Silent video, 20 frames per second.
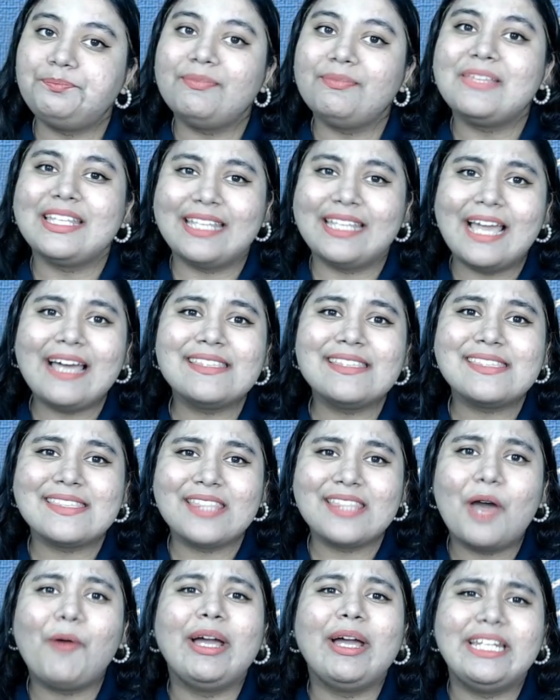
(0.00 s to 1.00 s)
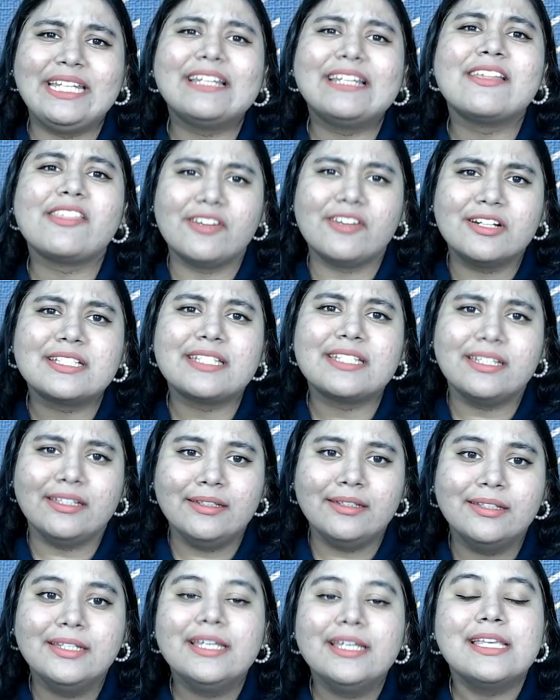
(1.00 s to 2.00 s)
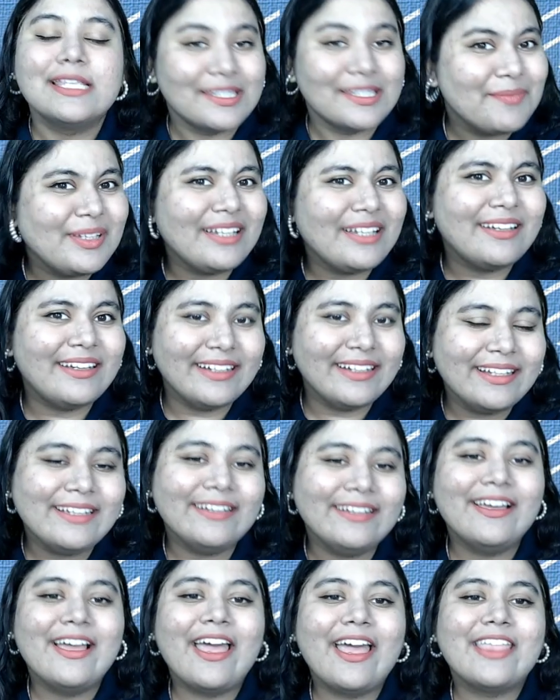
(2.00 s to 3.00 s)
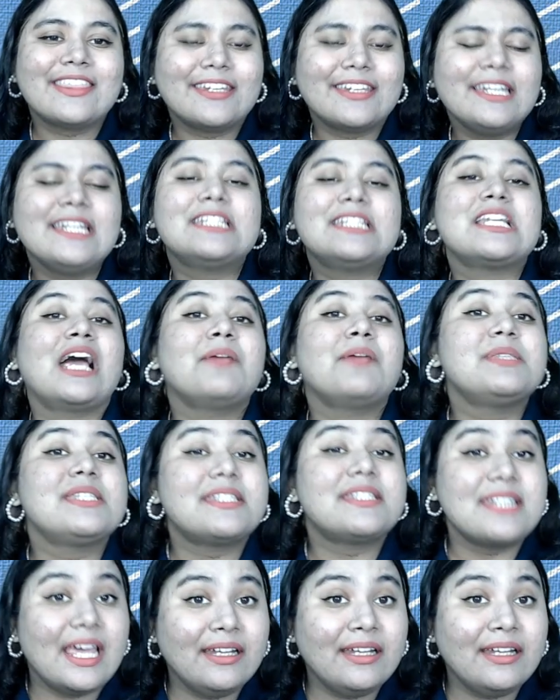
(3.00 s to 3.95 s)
Yes, now I need a 30. Similarly, 3 times 10,